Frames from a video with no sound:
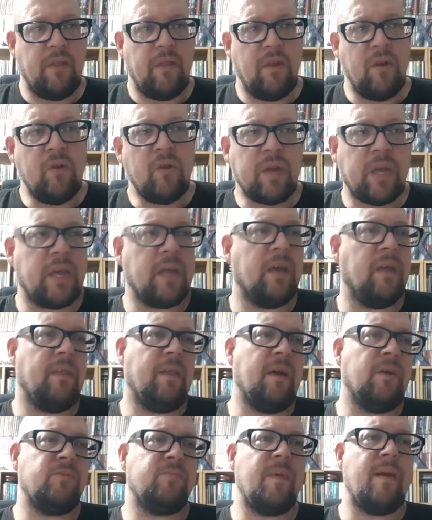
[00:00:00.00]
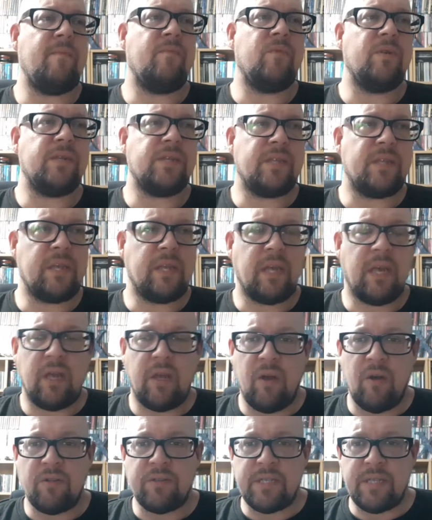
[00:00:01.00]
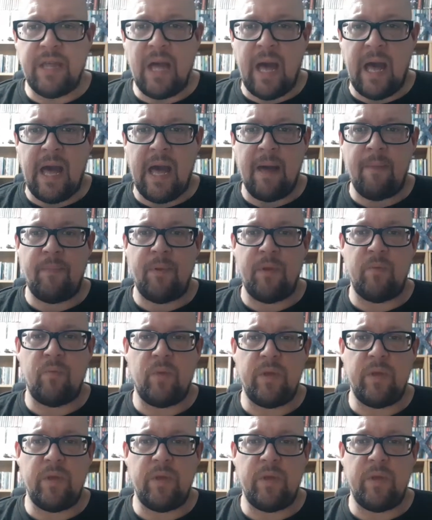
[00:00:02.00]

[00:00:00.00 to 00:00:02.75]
looking at those memories and thinking, God, did that happen?